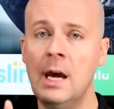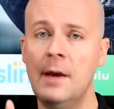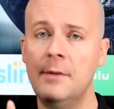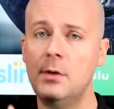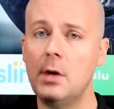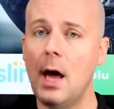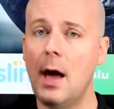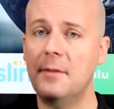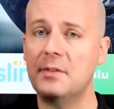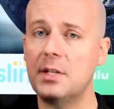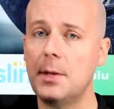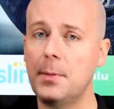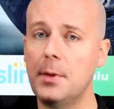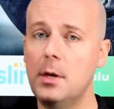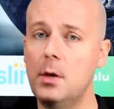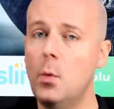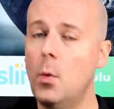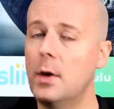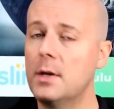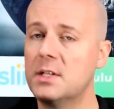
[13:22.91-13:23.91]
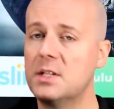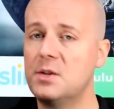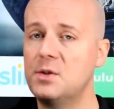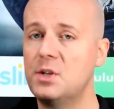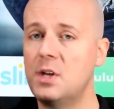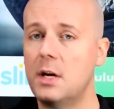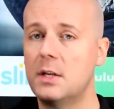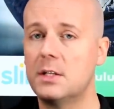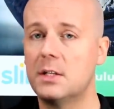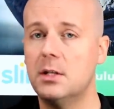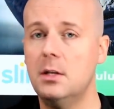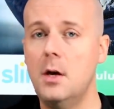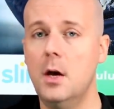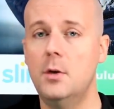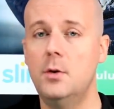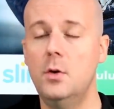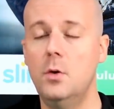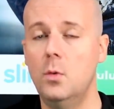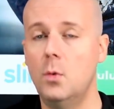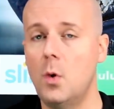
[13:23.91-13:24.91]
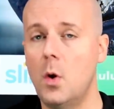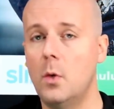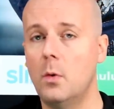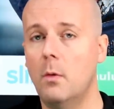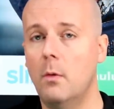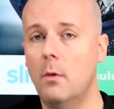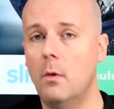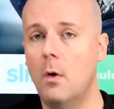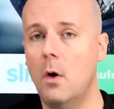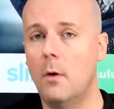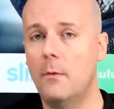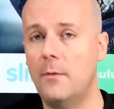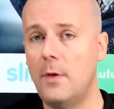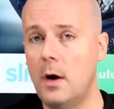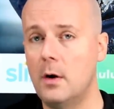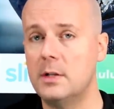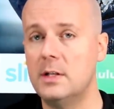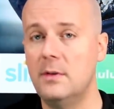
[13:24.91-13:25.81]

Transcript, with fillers: If you have something you want to suggest, a new Fire